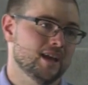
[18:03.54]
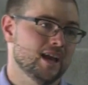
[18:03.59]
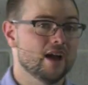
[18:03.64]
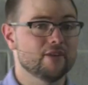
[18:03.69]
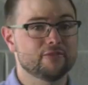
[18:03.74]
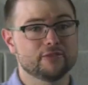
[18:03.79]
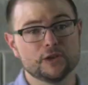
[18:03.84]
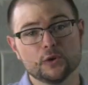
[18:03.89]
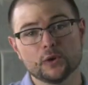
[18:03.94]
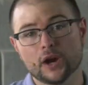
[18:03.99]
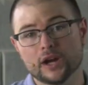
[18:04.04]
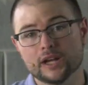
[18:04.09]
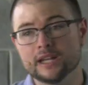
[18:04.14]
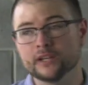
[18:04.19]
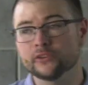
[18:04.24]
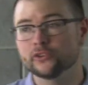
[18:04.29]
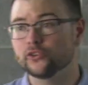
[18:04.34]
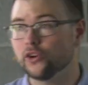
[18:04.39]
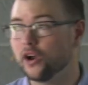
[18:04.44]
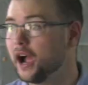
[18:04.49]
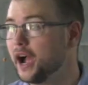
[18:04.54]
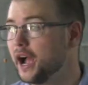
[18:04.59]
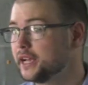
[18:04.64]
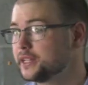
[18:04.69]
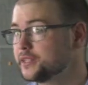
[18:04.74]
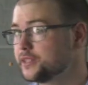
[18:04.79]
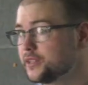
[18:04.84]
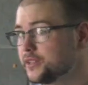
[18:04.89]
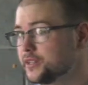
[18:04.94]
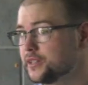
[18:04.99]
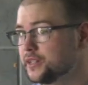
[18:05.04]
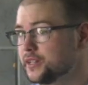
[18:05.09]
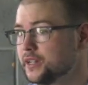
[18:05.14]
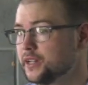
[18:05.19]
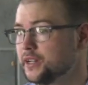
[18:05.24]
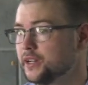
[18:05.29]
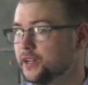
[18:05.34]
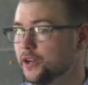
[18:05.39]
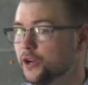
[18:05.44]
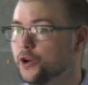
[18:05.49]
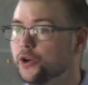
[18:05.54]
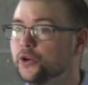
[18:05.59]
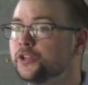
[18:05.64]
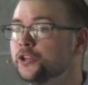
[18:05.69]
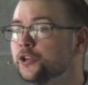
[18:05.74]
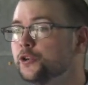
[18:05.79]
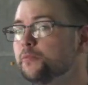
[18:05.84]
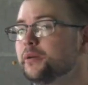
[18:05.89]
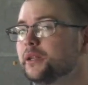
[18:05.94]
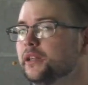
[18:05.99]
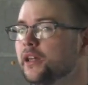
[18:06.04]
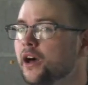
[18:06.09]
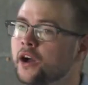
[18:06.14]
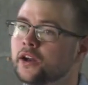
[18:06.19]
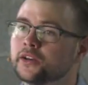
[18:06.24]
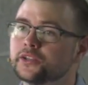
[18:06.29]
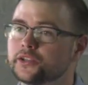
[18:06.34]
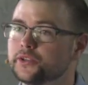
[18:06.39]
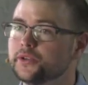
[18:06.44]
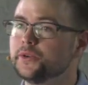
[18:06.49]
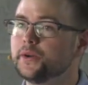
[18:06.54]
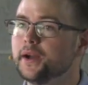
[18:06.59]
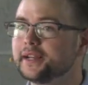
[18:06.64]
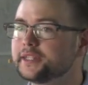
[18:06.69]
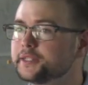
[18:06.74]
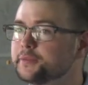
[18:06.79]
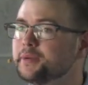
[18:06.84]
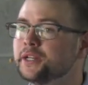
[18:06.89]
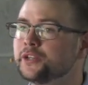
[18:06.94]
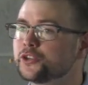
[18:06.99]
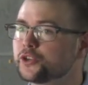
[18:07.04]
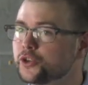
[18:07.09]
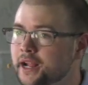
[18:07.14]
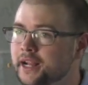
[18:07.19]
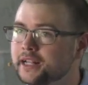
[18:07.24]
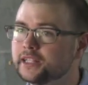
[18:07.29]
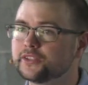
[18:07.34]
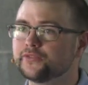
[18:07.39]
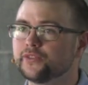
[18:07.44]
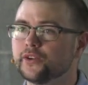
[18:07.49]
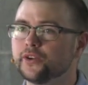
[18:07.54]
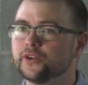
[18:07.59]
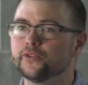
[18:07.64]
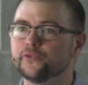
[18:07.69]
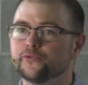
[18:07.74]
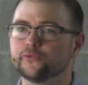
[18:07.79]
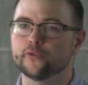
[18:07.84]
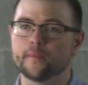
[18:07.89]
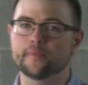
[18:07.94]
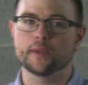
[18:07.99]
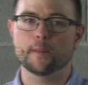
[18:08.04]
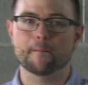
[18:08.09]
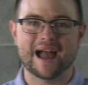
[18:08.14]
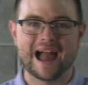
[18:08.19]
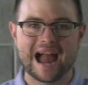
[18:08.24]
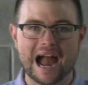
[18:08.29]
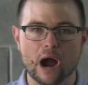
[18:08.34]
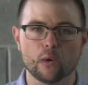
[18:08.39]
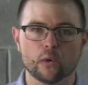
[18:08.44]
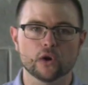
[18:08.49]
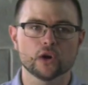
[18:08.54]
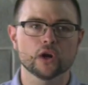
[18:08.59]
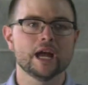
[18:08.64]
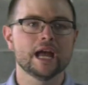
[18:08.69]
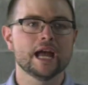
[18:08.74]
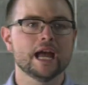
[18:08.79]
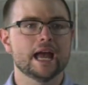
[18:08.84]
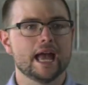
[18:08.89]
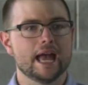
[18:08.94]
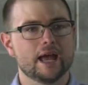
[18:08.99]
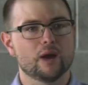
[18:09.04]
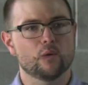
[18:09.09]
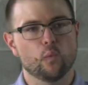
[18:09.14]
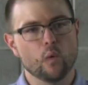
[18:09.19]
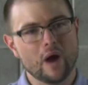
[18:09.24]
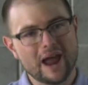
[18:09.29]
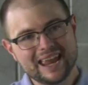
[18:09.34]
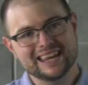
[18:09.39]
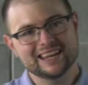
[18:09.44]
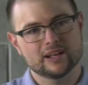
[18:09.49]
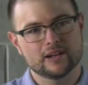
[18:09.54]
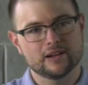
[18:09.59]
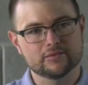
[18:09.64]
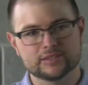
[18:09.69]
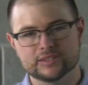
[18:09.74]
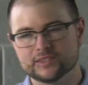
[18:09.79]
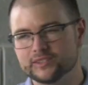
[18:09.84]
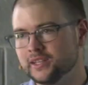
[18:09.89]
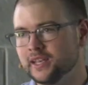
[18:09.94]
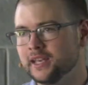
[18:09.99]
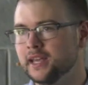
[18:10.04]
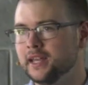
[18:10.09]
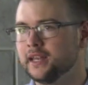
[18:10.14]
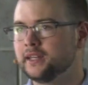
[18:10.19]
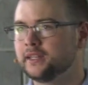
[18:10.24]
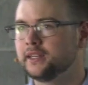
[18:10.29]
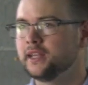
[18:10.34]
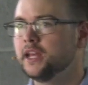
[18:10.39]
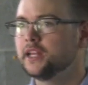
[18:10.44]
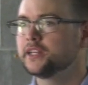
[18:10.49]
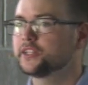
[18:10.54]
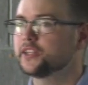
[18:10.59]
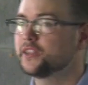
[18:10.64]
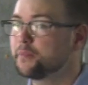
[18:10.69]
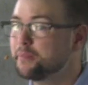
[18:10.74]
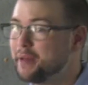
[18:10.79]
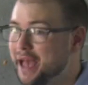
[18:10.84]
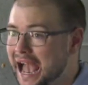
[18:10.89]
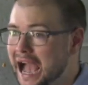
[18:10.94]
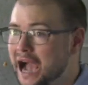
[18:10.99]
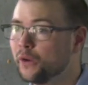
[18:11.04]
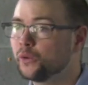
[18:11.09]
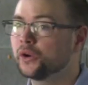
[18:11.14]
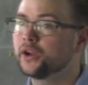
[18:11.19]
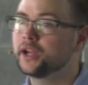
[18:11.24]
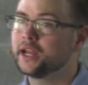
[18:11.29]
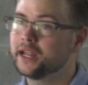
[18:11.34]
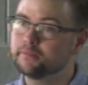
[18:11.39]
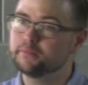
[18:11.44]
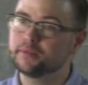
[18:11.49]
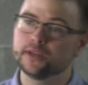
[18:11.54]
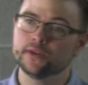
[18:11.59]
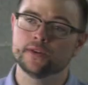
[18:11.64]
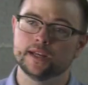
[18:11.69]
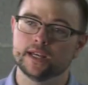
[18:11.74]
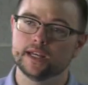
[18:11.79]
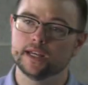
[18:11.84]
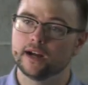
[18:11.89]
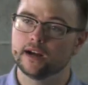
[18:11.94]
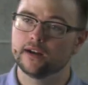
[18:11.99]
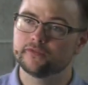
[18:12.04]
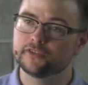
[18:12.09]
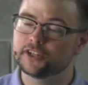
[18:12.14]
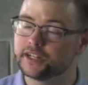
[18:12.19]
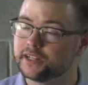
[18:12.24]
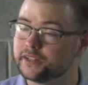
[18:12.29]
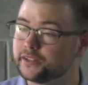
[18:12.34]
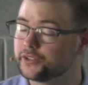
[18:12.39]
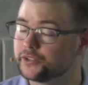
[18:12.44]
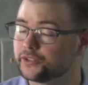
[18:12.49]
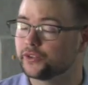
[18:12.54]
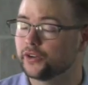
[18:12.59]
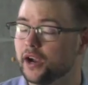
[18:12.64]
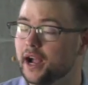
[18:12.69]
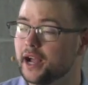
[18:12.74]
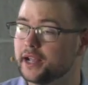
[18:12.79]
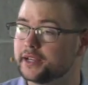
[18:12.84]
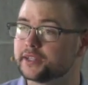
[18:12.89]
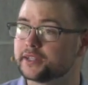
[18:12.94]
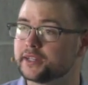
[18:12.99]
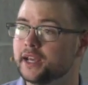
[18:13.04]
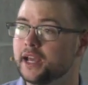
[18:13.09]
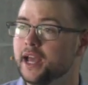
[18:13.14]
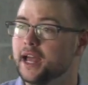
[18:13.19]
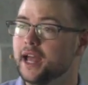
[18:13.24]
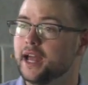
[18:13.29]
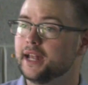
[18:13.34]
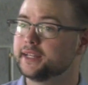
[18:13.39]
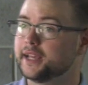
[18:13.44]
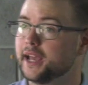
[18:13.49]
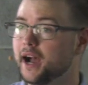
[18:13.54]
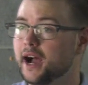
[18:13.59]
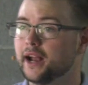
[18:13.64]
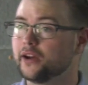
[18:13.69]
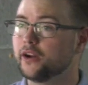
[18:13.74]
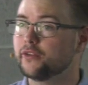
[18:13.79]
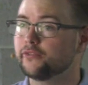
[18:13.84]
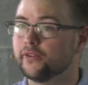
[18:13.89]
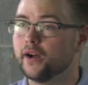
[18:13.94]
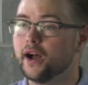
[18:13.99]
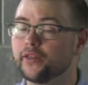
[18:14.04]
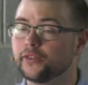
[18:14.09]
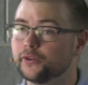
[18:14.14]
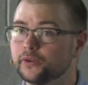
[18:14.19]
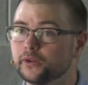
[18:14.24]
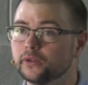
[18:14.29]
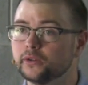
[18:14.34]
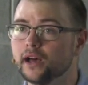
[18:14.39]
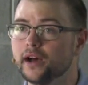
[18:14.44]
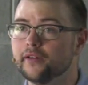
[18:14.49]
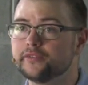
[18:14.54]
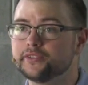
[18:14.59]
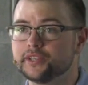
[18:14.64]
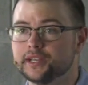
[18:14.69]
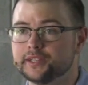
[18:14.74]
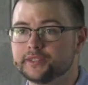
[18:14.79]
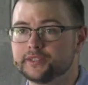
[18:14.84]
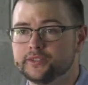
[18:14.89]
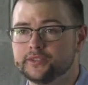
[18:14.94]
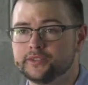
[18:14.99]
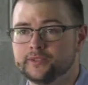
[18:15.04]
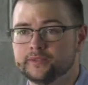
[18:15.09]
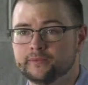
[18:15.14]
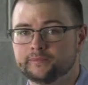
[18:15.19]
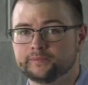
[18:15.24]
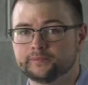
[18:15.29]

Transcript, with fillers: If you are in Christ, who you belong to has been transferred from the power and weight of sin to the power and beauty of Jesus Christ and to God our Father who loves us.